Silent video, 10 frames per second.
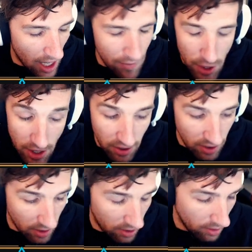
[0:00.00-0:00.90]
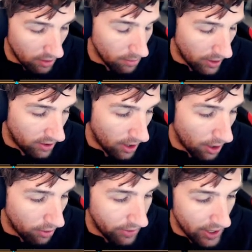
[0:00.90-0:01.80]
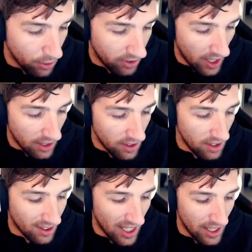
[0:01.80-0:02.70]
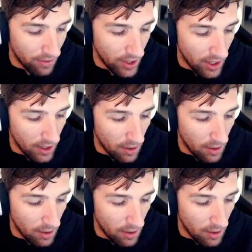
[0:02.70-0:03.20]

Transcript: i've noticed this myself that you'll start to just kind of